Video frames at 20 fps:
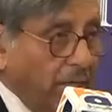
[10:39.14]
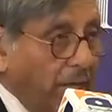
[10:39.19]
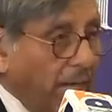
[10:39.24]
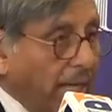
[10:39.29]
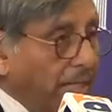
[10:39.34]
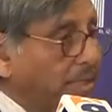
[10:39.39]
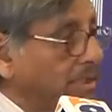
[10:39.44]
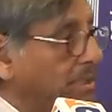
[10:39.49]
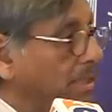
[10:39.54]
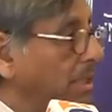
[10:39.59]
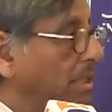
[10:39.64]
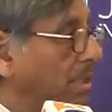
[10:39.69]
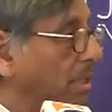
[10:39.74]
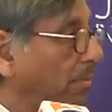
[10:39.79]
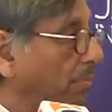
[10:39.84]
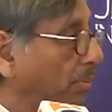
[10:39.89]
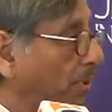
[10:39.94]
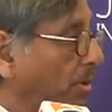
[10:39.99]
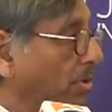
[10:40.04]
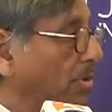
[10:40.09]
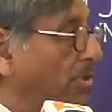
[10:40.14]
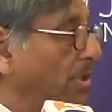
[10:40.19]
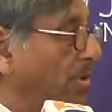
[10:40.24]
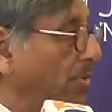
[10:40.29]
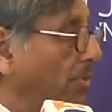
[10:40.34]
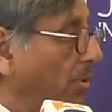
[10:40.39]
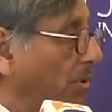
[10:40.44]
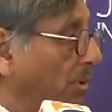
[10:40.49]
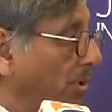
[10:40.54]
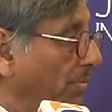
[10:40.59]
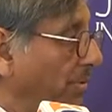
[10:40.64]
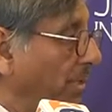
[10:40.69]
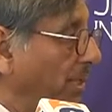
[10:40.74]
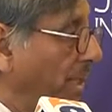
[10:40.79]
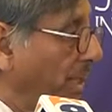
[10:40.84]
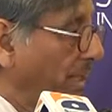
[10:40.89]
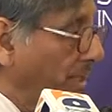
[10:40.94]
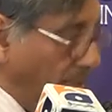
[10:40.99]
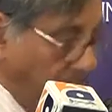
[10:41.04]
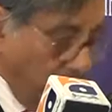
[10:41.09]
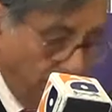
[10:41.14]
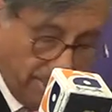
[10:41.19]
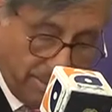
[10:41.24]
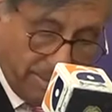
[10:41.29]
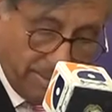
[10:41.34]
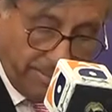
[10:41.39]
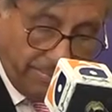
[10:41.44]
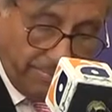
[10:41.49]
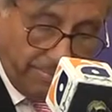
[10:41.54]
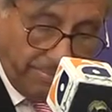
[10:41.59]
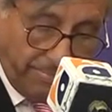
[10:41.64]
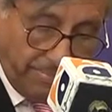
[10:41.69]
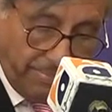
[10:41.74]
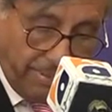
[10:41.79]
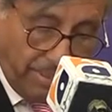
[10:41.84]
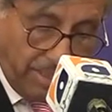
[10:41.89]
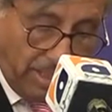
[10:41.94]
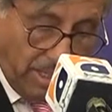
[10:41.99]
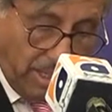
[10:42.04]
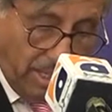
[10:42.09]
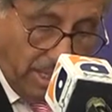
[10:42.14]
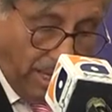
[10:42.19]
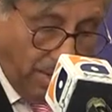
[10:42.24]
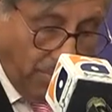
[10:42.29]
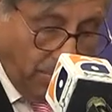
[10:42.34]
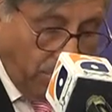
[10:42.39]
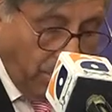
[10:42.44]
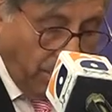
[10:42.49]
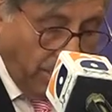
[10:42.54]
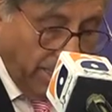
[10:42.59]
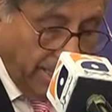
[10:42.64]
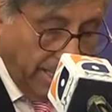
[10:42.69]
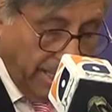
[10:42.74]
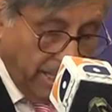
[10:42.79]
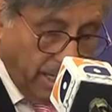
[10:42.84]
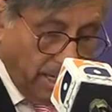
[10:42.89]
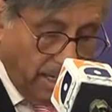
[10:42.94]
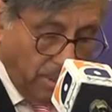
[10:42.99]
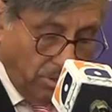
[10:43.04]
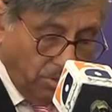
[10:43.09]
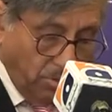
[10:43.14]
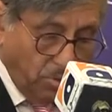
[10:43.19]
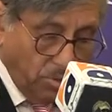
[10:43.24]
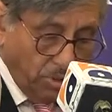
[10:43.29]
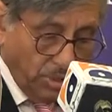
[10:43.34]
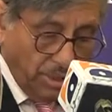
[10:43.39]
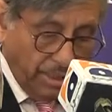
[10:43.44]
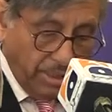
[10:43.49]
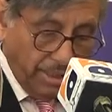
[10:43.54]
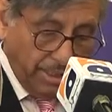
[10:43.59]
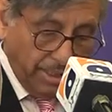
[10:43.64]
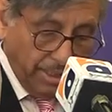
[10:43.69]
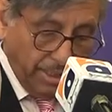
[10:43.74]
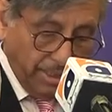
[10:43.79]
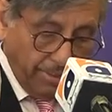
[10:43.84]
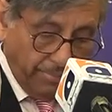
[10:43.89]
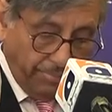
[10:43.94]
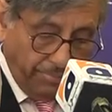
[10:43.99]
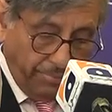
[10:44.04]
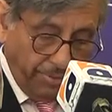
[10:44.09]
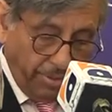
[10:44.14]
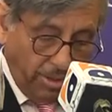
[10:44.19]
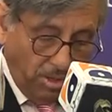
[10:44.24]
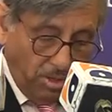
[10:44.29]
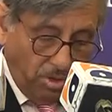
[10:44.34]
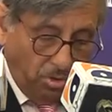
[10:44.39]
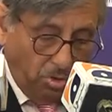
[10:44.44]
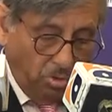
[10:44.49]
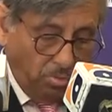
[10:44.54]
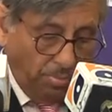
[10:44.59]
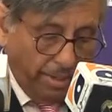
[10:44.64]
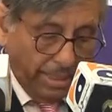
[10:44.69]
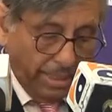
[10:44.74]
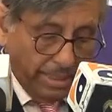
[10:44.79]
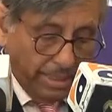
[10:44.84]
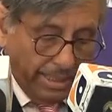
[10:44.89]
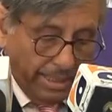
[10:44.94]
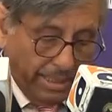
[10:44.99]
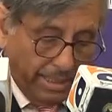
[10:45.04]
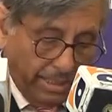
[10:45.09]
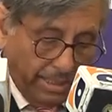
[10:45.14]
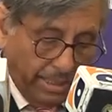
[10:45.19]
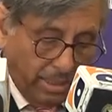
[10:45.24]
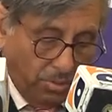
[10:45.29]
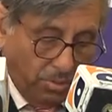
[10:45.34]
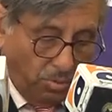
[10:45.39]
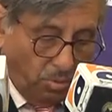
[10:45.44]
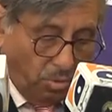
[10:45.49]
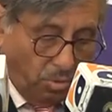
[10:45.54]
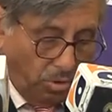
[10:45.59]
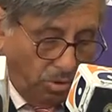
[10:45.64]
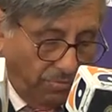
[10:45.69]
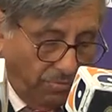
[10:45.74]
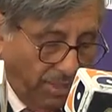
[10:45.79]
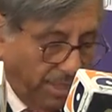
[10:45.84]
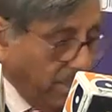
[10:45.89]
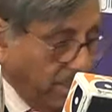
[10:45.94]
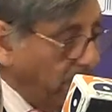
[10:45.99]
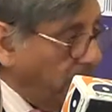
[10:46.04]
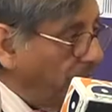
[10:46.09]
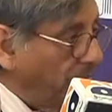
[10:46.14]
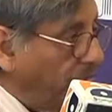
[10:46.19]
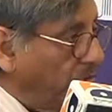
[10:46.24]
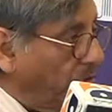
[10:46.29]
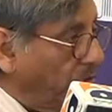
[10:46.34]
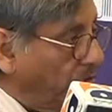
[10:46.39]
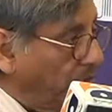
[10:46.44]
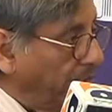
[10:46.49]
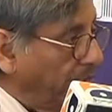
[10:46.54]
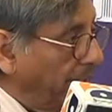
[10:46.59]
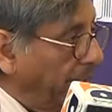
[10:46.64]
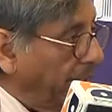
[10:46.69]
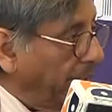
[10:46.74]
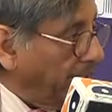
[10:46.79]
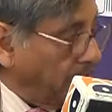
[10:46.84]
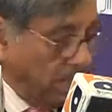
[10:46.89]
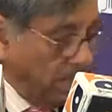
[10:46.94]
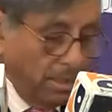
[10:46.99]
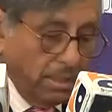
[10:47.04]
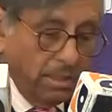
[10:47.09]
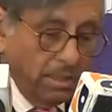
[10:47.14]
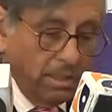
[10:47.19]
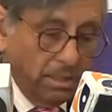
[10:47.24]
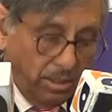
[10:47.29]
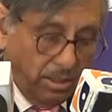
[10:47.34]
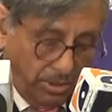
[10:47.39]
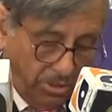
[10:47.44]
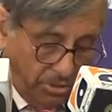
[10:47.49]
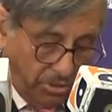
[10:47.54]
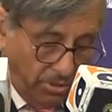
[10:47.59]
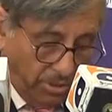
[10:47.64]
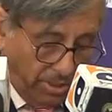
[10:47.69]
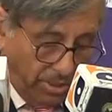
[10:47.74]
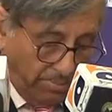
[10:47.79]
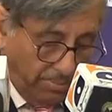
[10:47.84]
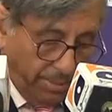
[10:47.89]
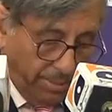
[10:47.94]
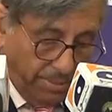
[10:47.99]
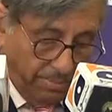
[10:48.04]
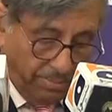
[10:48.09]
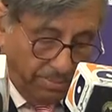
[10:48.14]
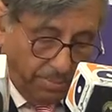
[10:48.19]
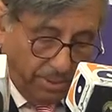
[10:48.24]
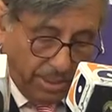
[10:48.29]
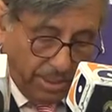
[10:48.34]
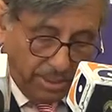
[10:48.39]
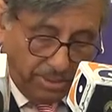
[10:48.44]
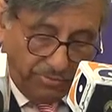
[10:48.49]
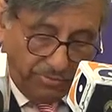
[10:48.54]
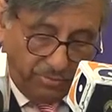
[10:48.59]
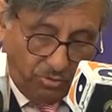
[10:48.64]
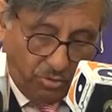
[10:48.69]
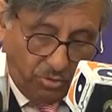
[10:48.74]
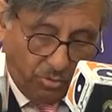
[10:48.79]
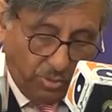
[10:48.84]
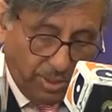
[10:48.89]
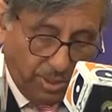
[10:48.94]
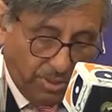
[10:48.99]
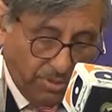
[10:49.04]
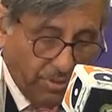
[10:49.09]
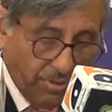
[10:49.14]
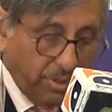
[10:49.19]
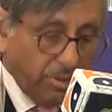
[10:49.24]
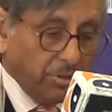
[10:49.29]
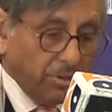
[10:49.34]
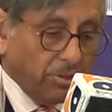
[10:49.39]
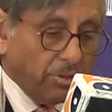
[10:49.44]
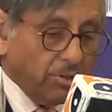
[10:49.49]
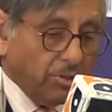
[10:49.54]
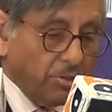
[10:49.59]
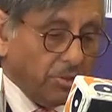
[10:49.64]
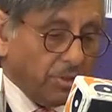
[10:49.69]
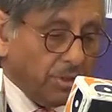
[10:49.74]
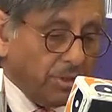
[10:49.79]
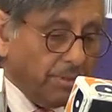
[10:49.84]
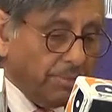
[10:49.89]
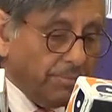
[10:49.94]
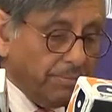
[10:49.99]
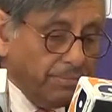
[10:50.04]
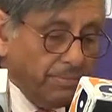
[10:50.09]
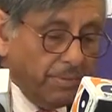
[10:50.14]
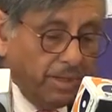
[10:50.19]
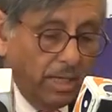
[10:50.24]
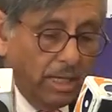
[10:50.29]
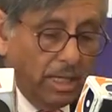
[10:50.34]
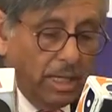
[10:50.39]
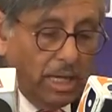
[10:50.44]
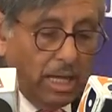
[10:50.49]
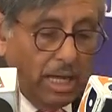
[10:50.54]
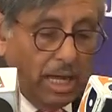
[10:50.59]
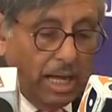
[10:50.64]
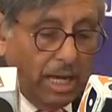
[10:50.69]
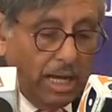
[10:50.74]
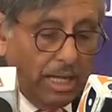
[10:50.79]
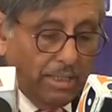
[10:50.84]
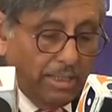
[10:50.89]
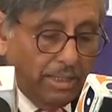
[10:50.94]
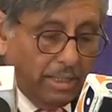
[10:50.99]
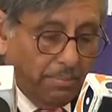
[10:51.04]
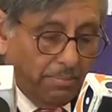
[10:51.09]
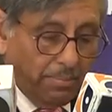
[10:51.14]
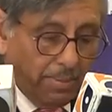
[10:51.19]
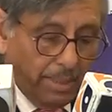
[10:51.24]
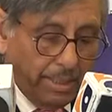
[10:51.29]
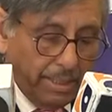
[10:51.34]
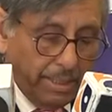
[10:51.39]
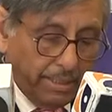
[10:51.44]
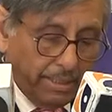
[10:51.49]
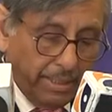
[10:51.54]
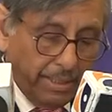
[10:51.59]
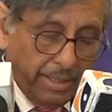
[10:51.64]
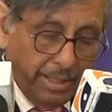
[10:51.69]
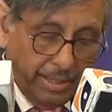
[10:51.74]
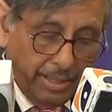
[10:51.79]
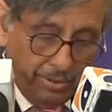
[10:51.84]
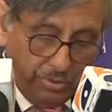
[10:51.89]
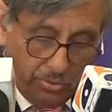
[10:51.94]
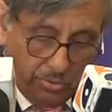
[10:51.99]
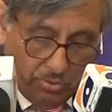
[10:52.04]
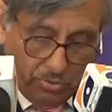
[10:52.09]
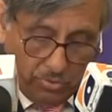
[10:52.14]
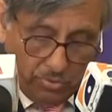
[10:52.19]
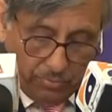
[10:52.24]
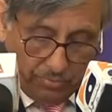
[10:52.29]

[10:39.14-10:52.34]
As did the proxy war of the 90s. And while there are those in India who maintain that the war of 1948 should have been pressed forward to a conclusion, I think Pandit Nehru